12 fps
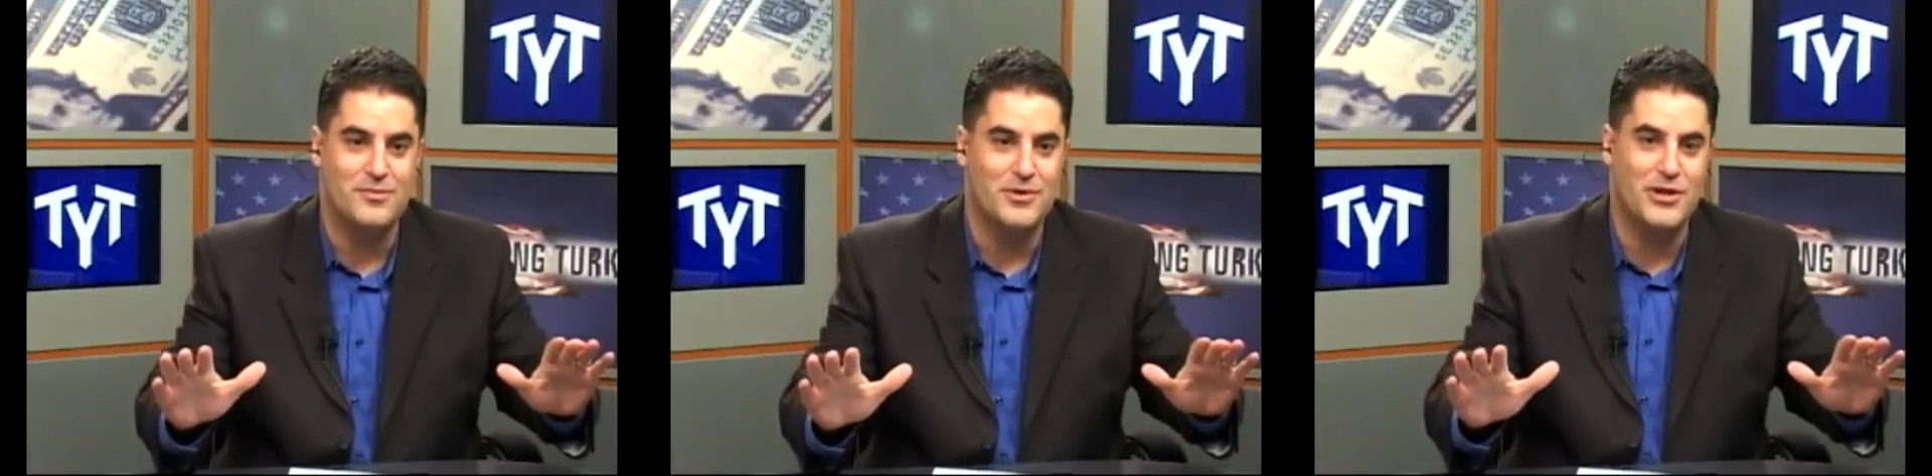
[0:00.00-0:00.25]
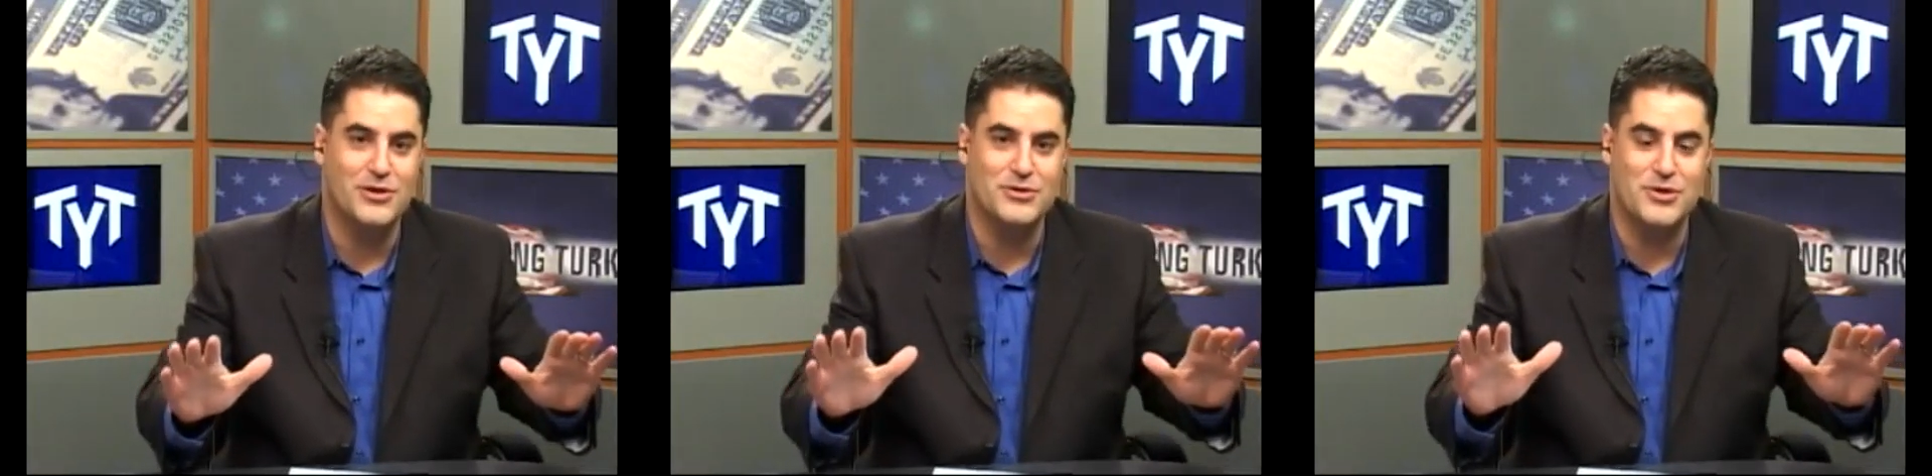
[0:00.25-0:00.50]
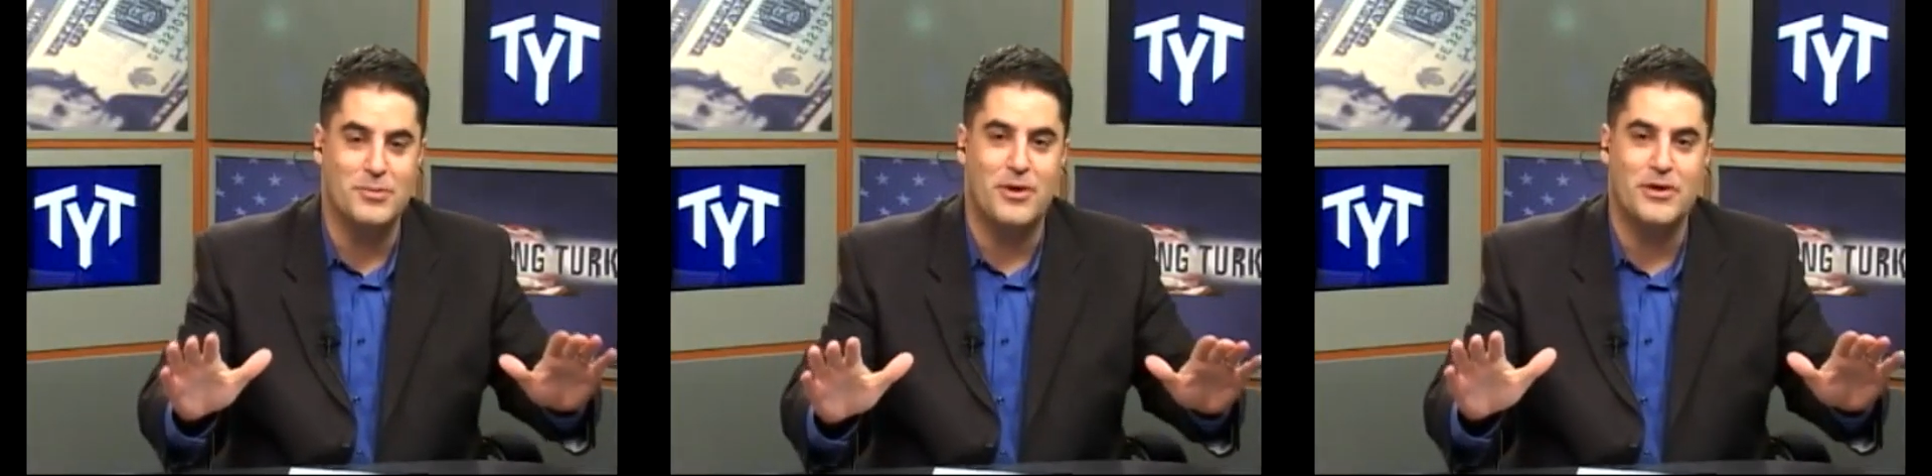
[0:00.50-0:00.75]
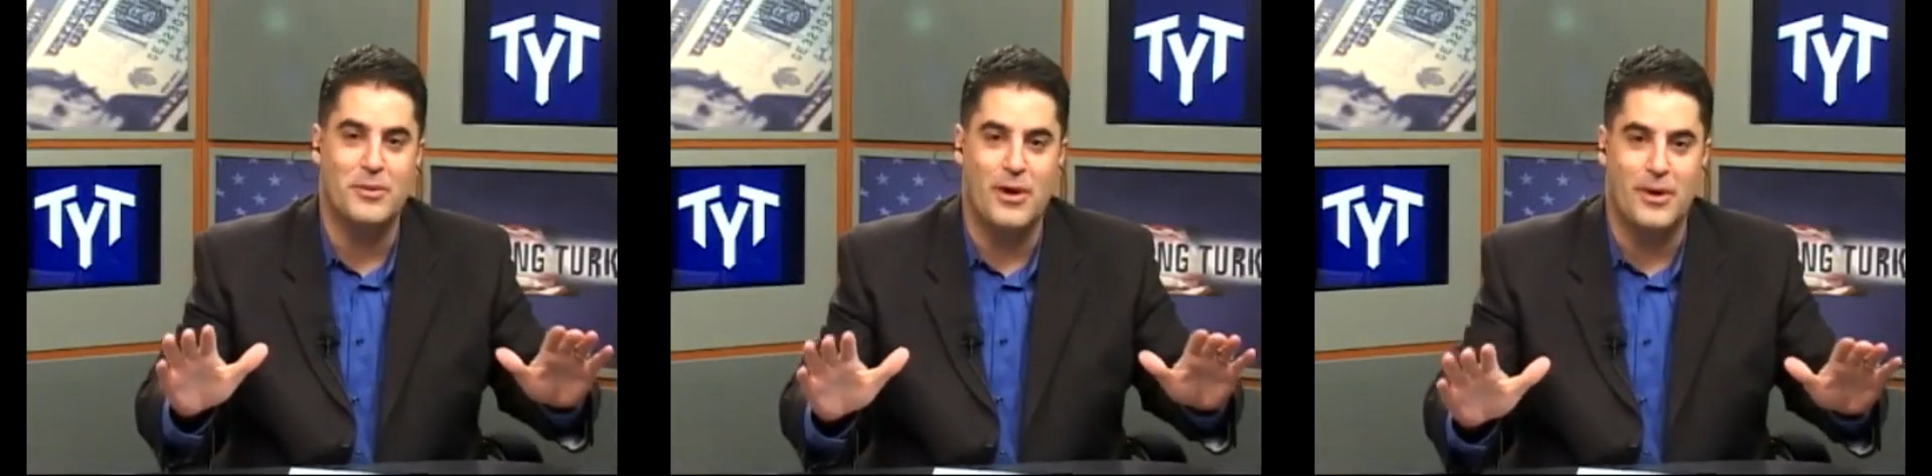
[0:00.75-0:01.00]
Put another shrimp
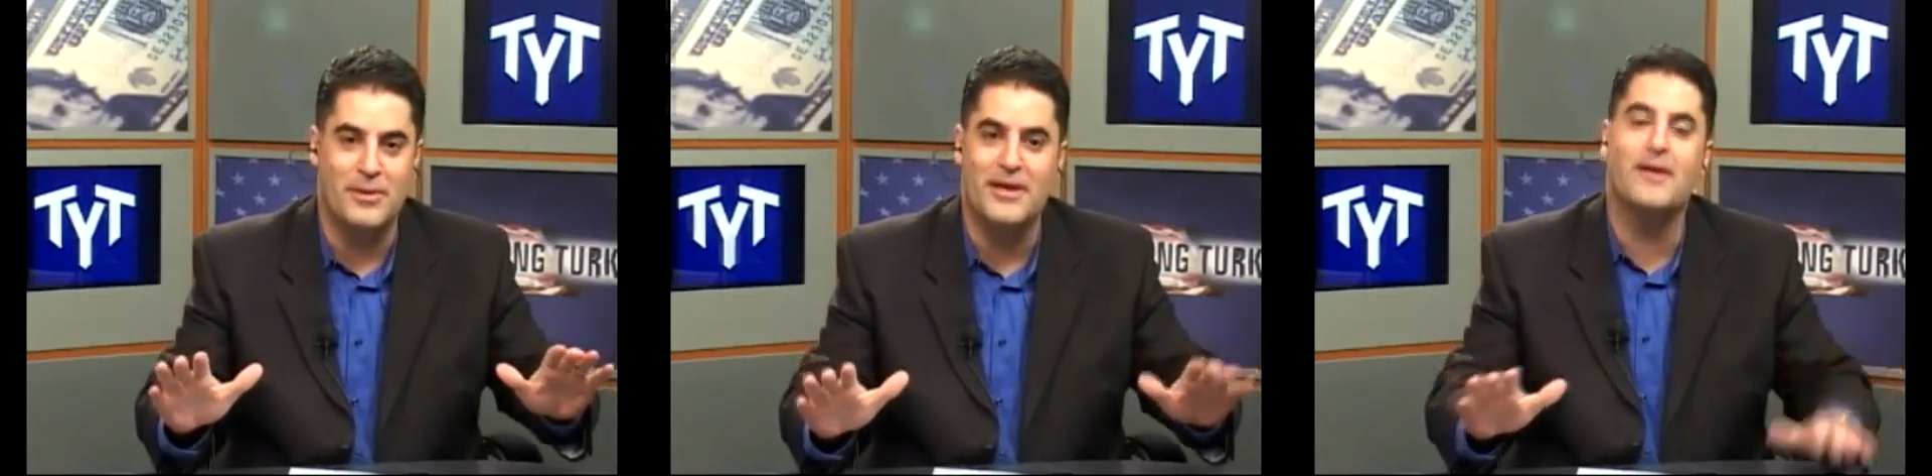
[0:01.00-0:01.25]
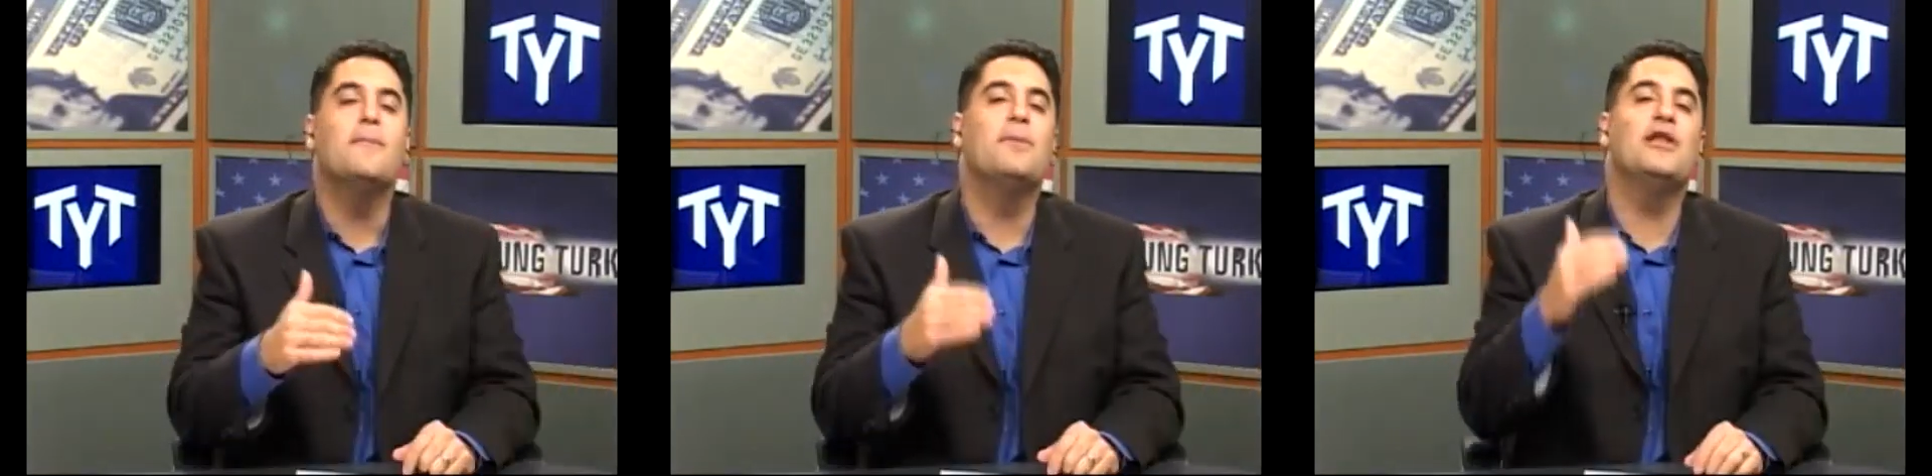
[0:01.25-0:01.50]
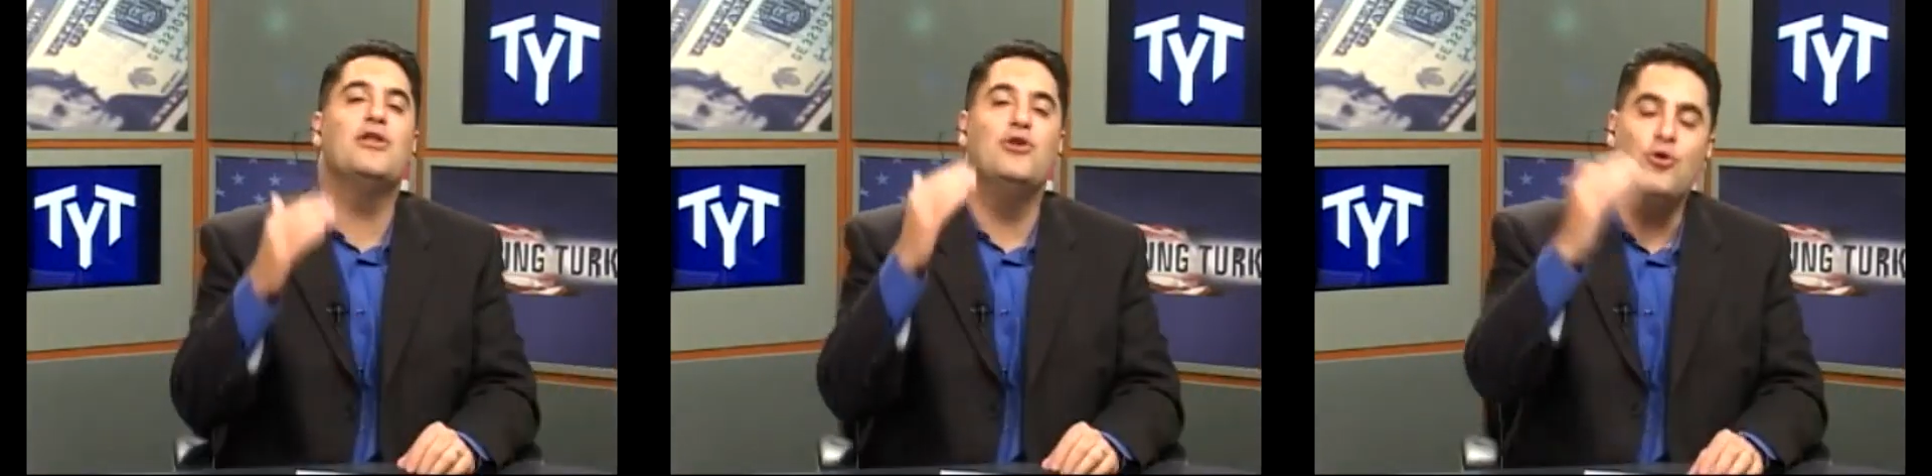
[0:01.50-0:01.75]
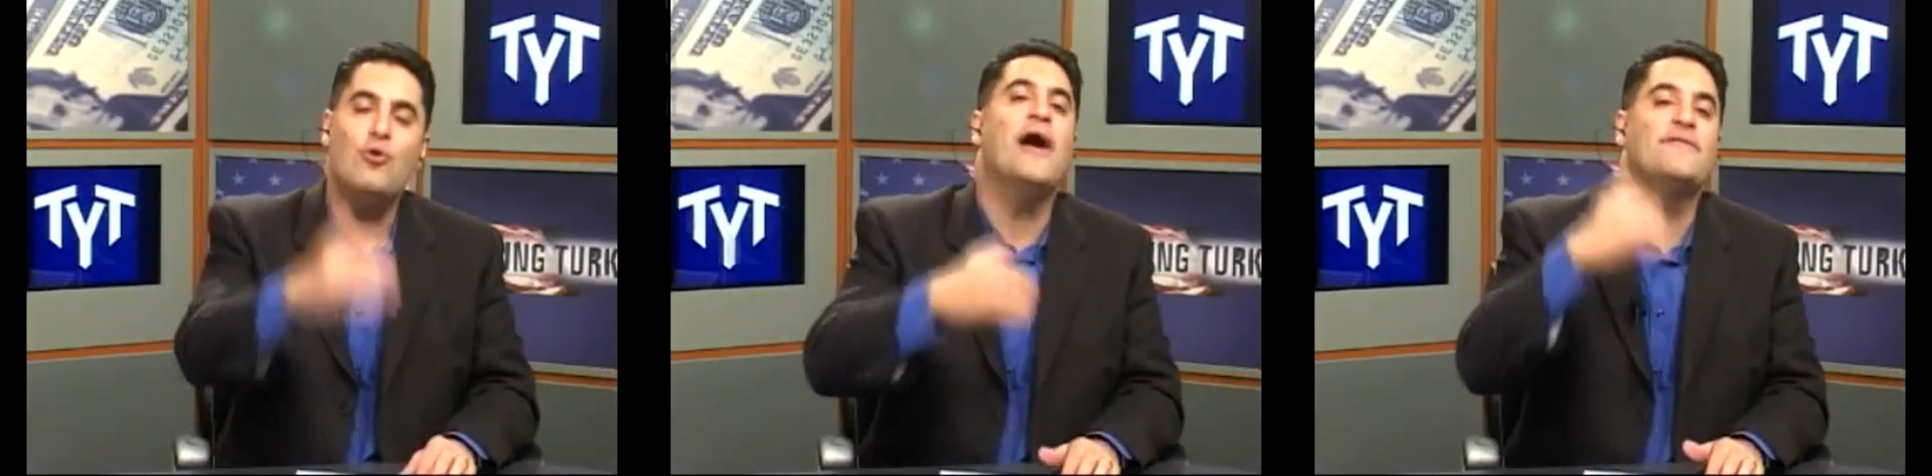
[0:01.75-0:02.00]
on the Barbie. But
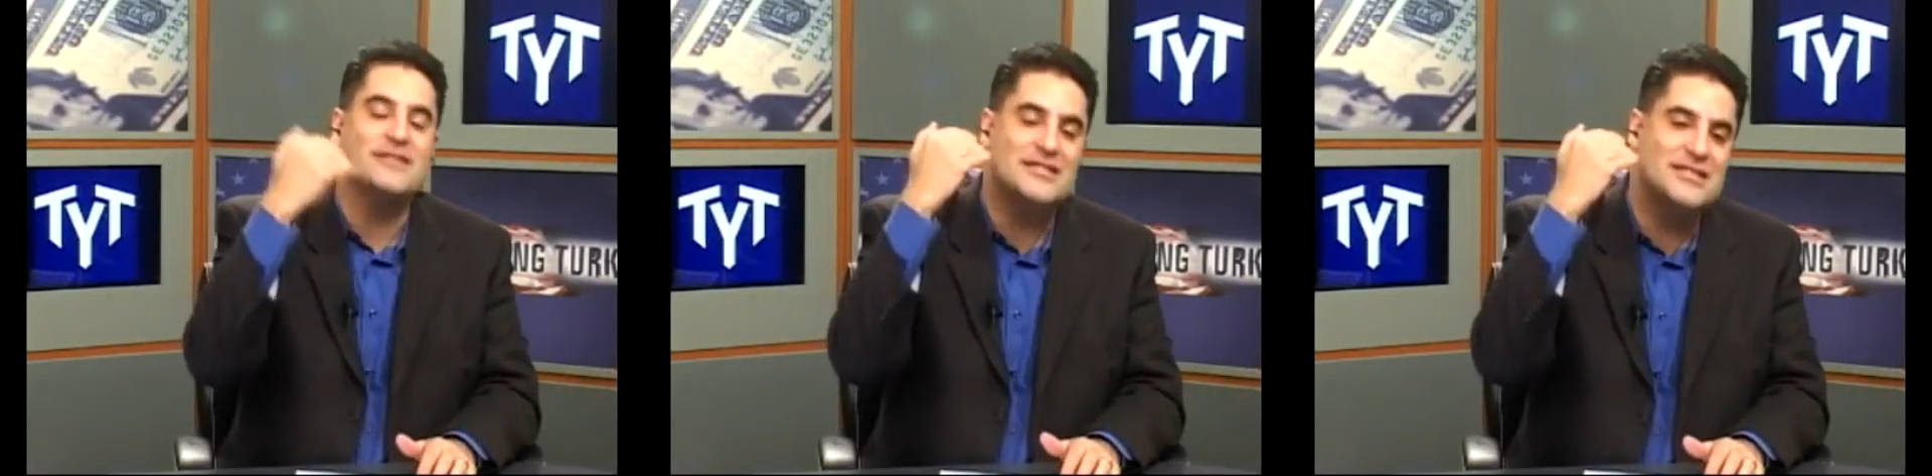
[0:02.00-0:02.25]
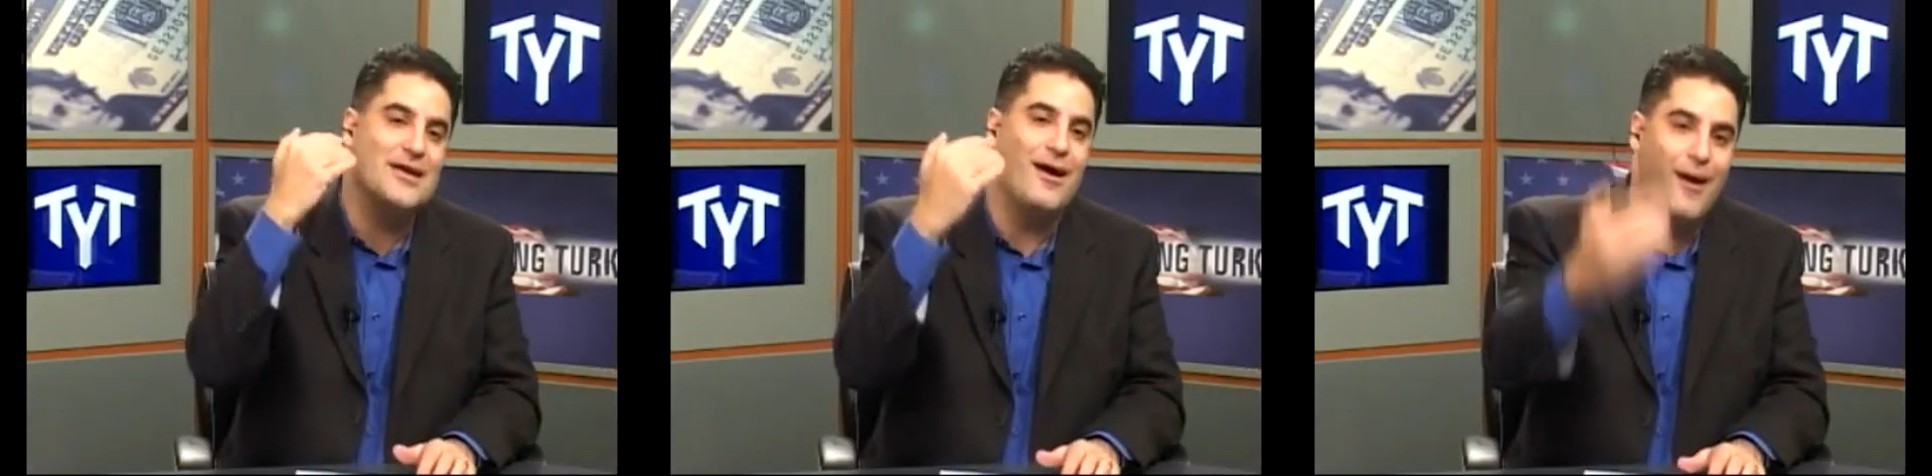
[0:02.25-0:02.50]
you have to see